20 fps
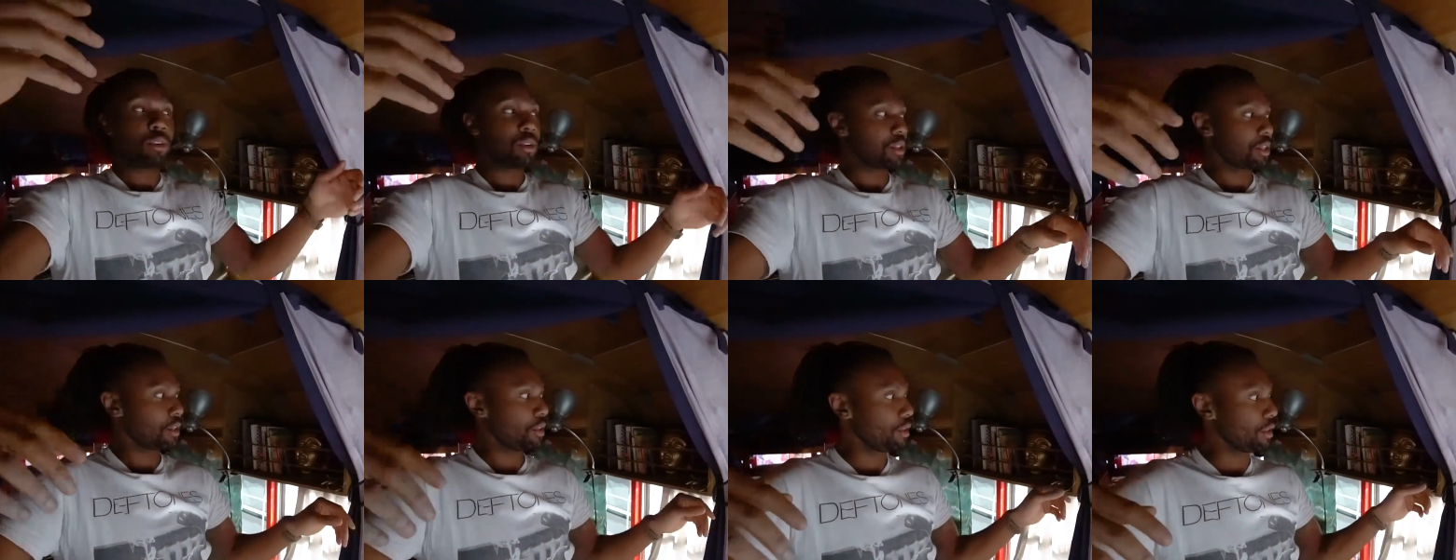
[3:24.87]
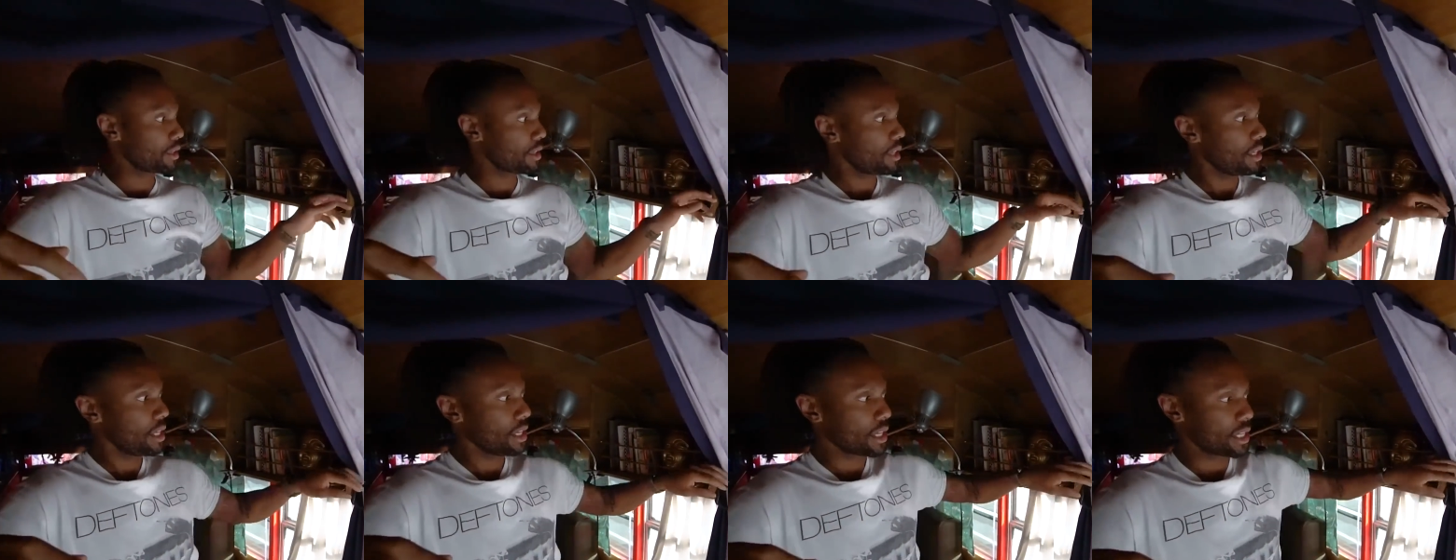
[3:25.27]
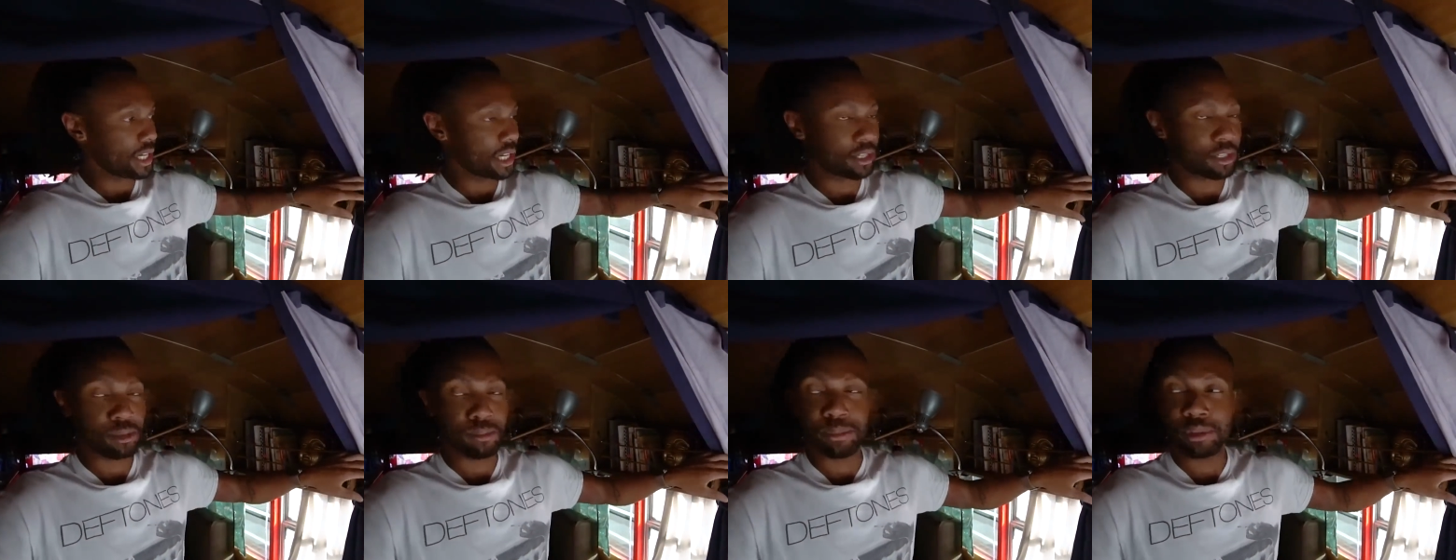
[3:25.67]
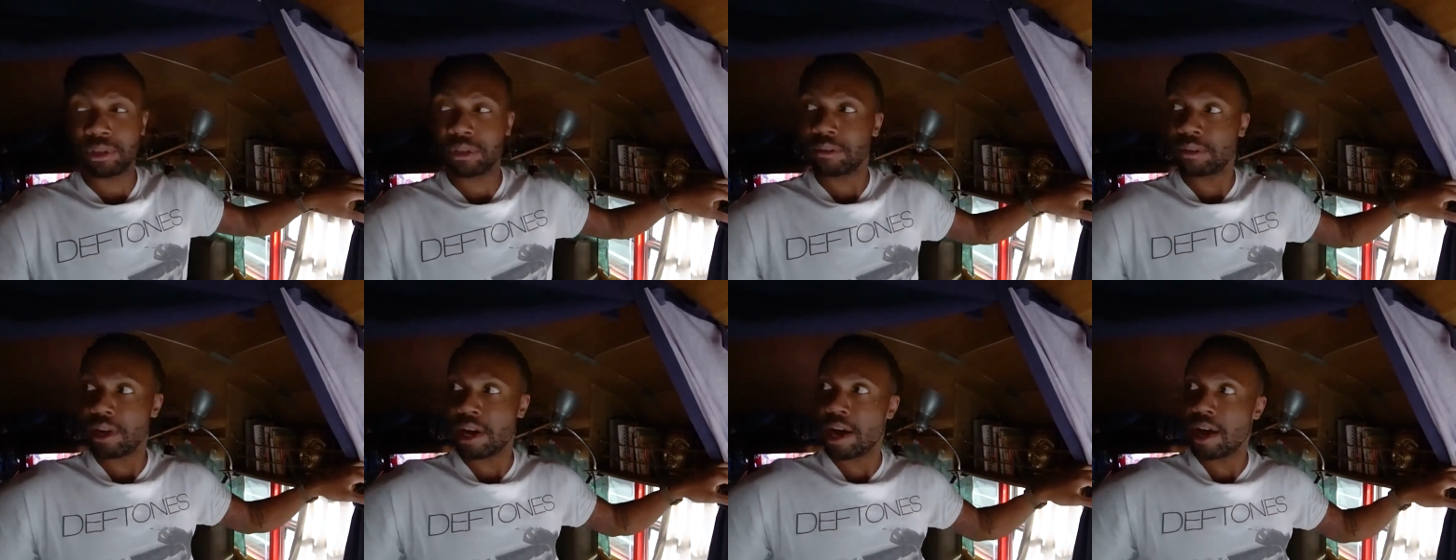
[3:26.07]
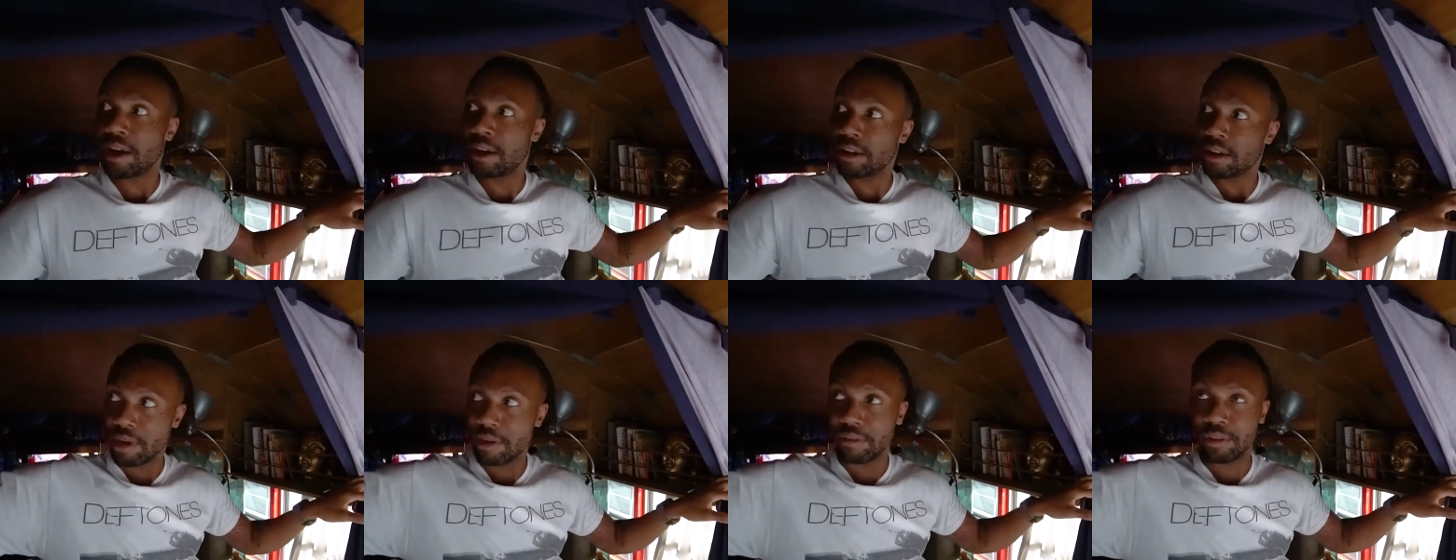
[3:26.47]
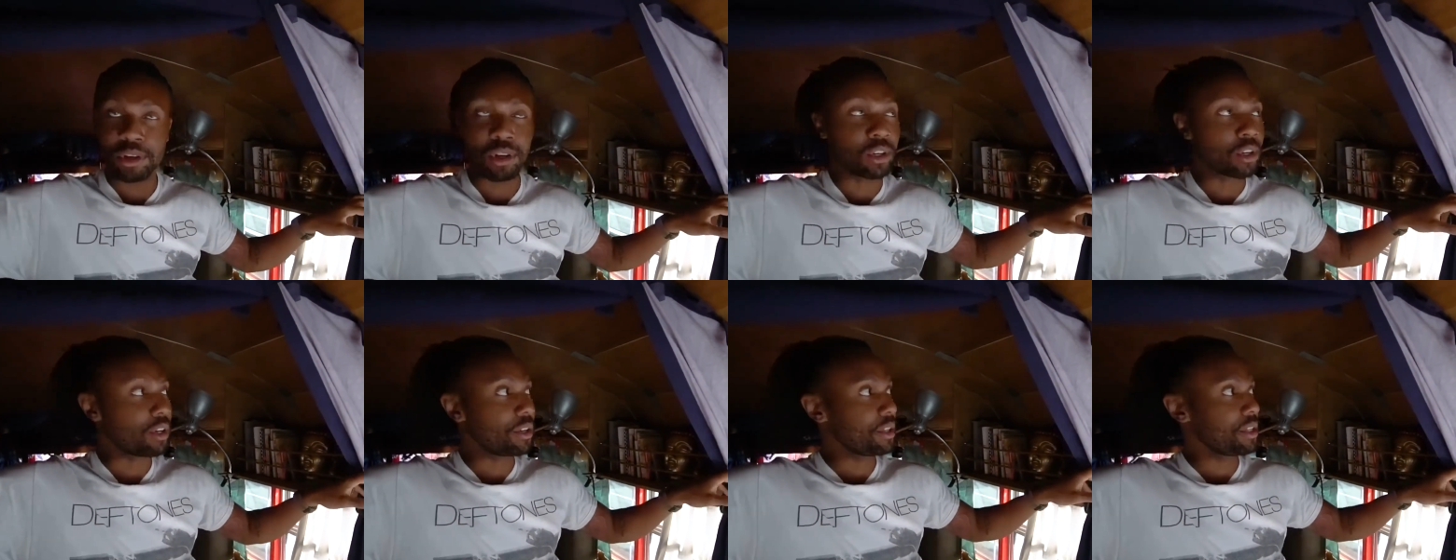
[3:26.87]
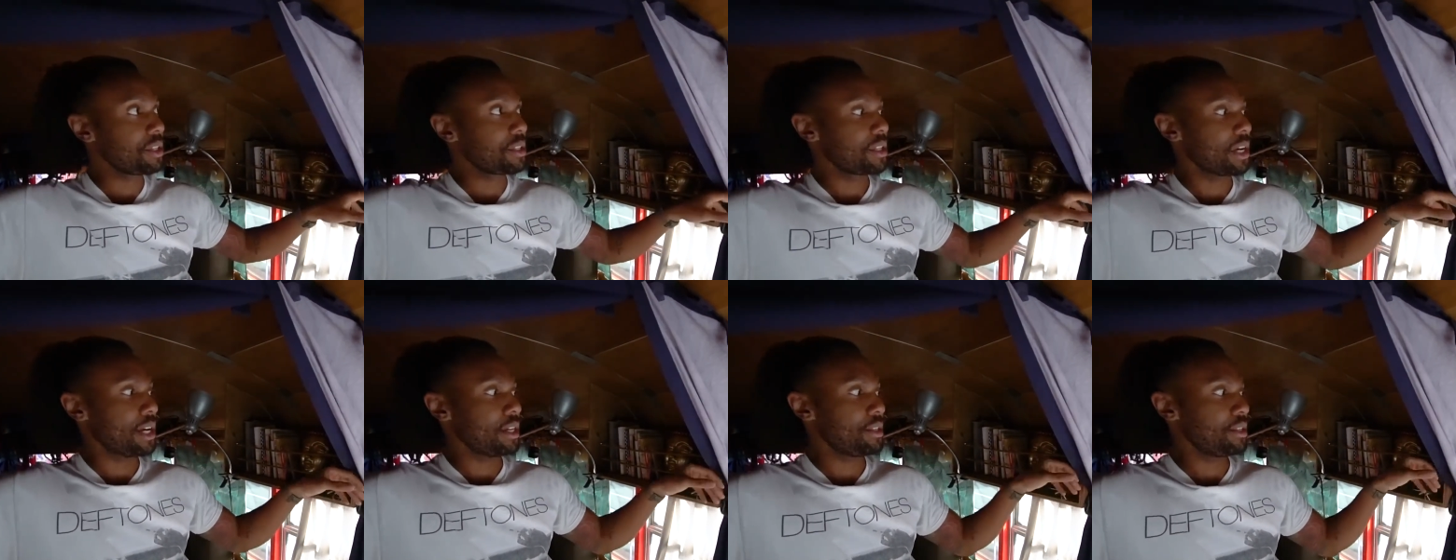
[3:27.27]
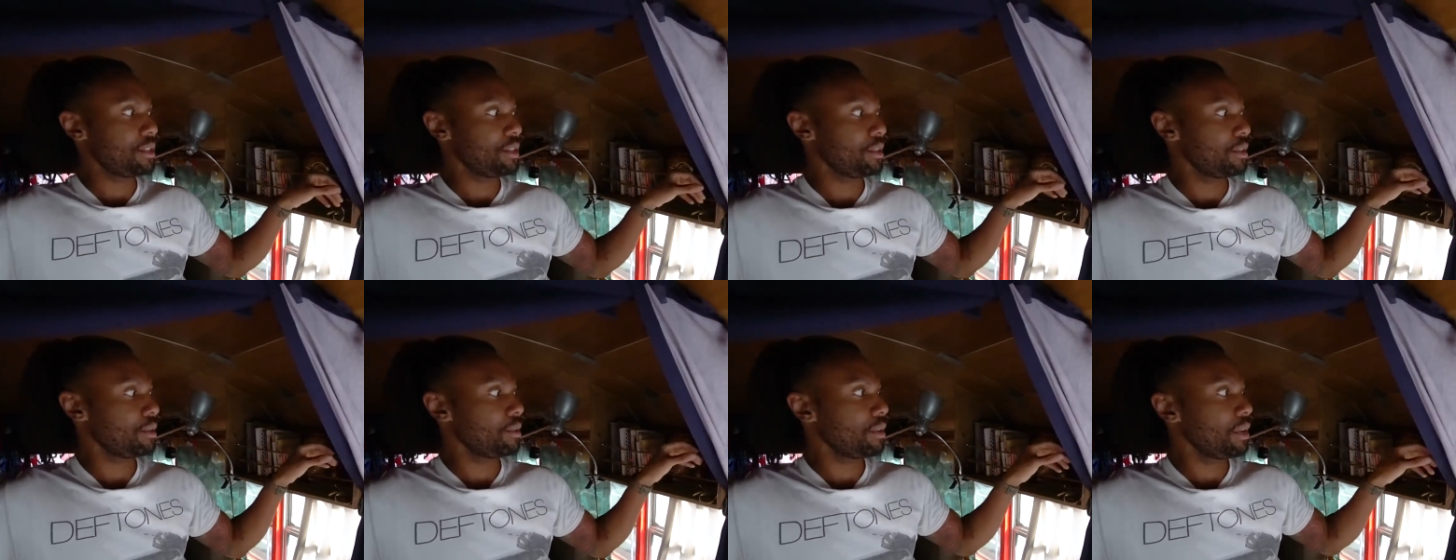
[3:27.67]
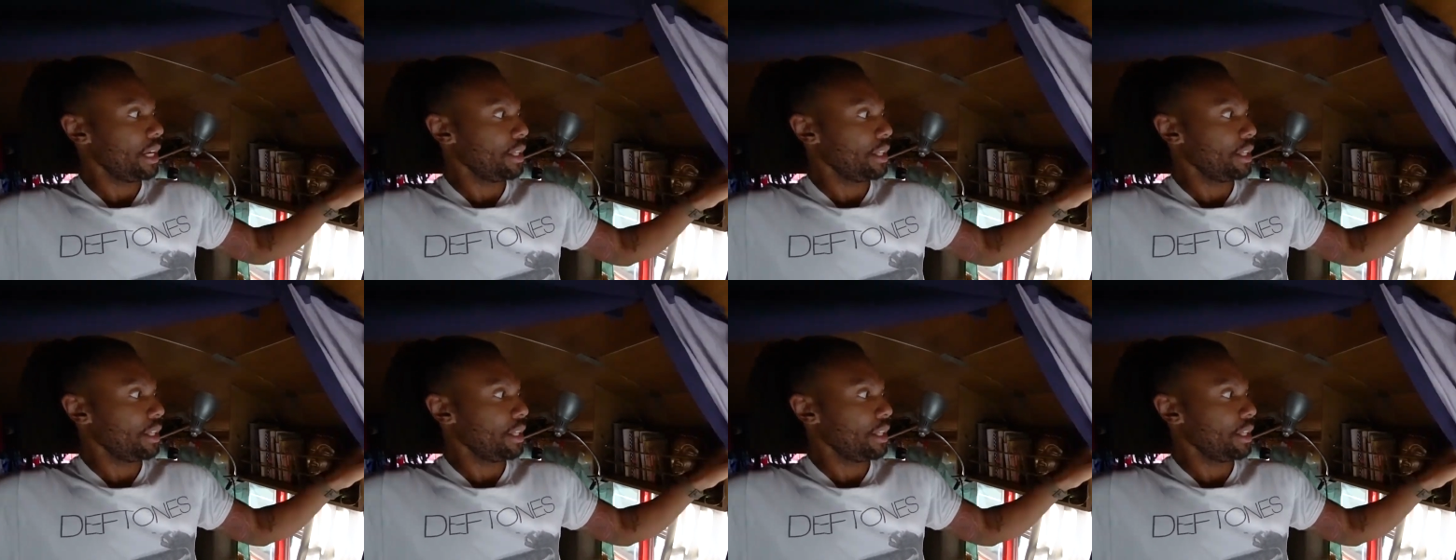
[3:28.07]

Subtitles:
There's a hook connected to the book rack, and I have a hook on this side too,